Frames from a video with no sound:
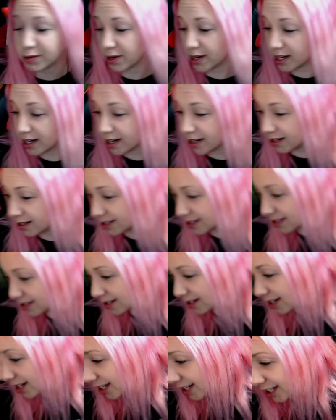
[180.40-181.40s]
right here is
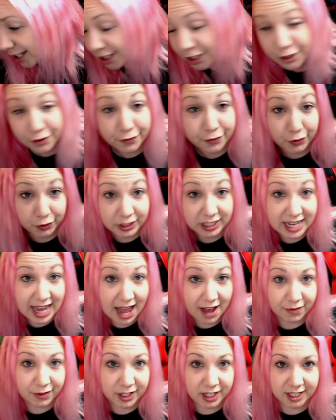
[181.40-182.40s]
fully
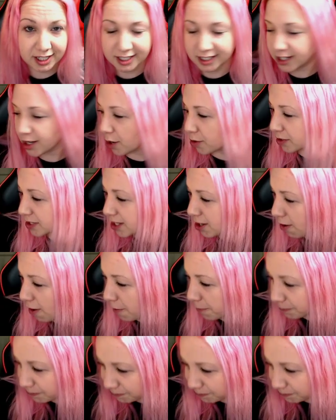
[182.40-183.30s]
caffeinated Coke Zero.